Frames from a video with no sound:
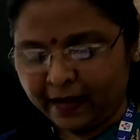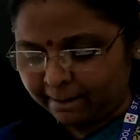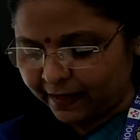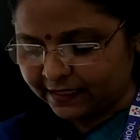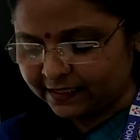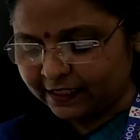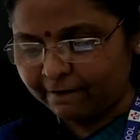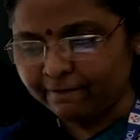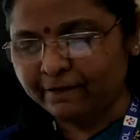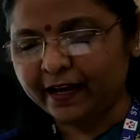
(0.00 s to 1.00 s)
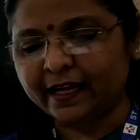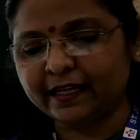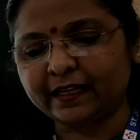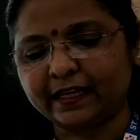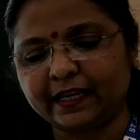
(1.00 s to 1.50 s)
But somewhere
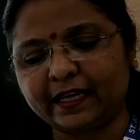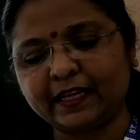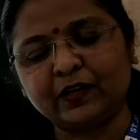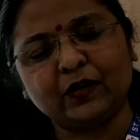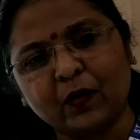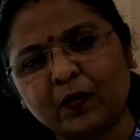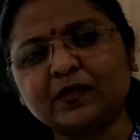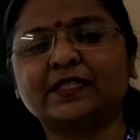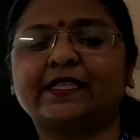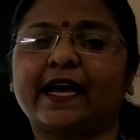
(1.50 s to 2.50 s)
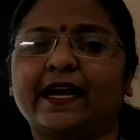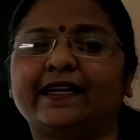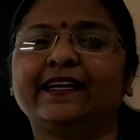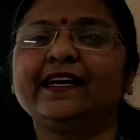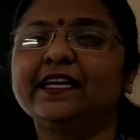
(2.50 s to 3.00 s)
he knows that
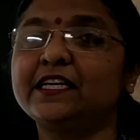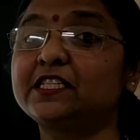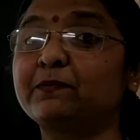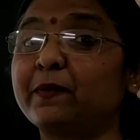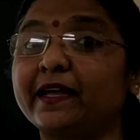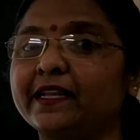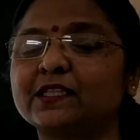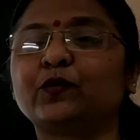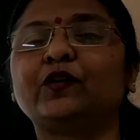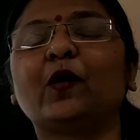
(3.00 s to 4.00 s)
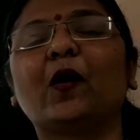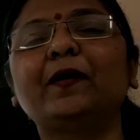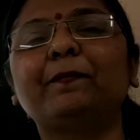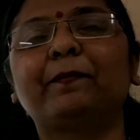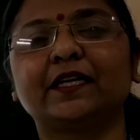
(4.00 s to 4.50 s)
his parents would
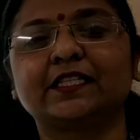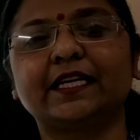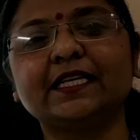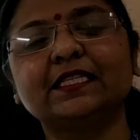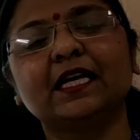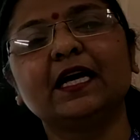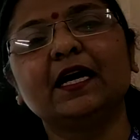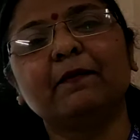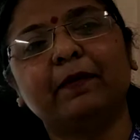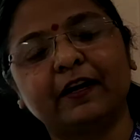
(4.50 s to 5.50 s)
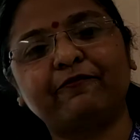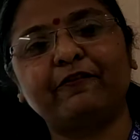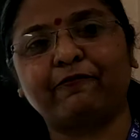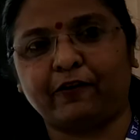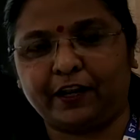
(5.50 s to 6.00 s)
not purchase
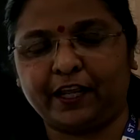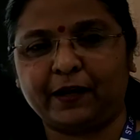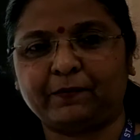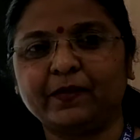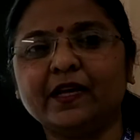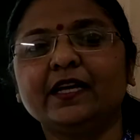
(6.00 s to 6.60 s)
Burfi for him.